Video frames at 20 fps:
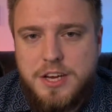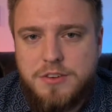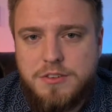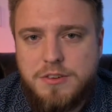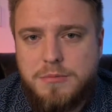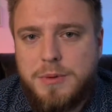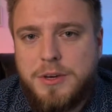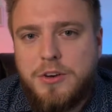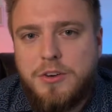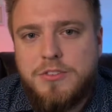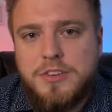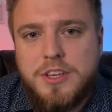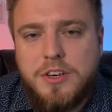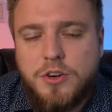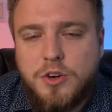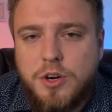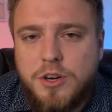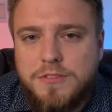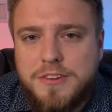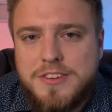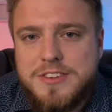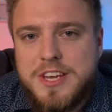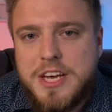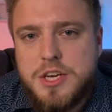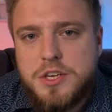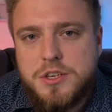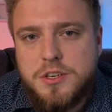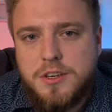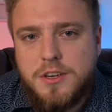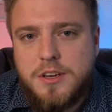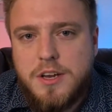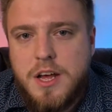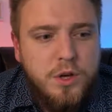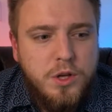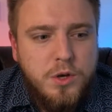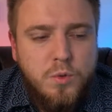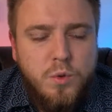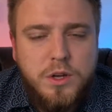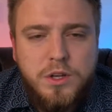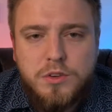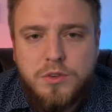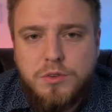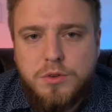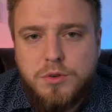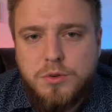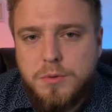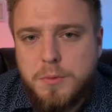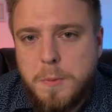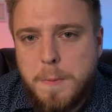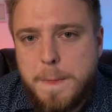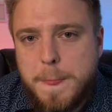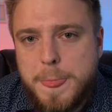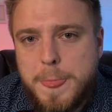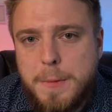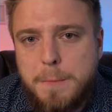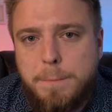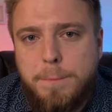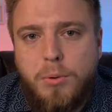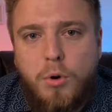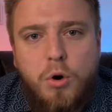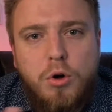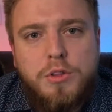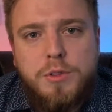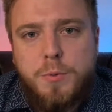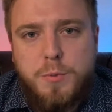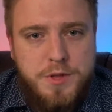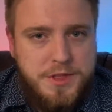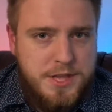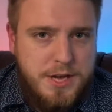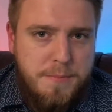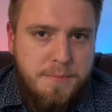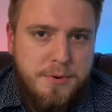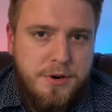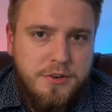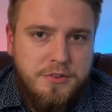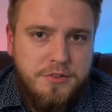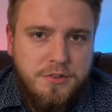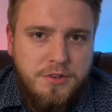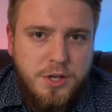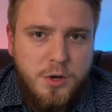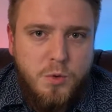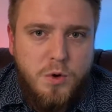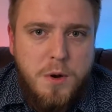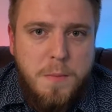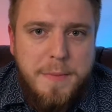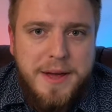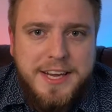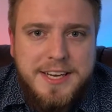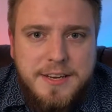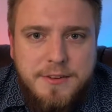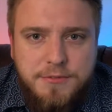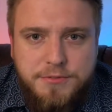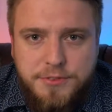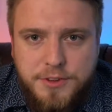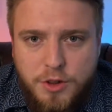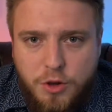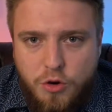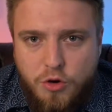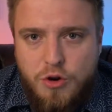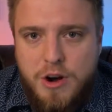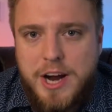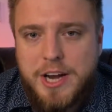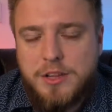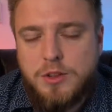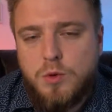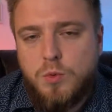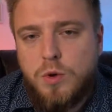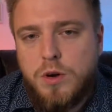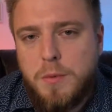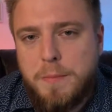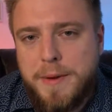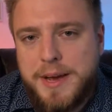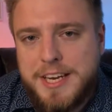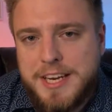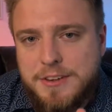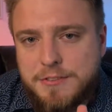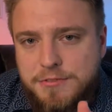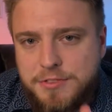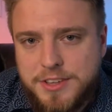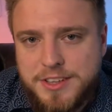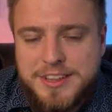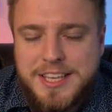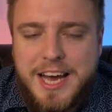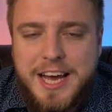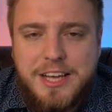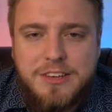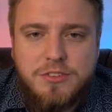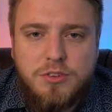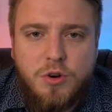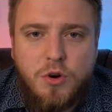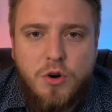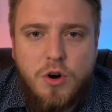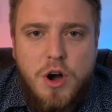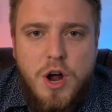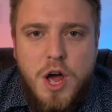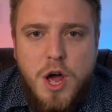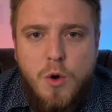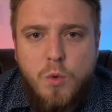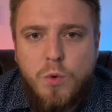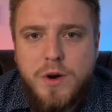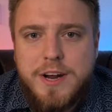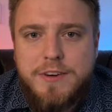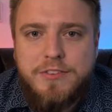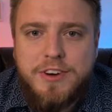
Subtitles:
because in a conversation you want to bond with that person, you want to make them feel alright, you want to make them feel nice, or whatever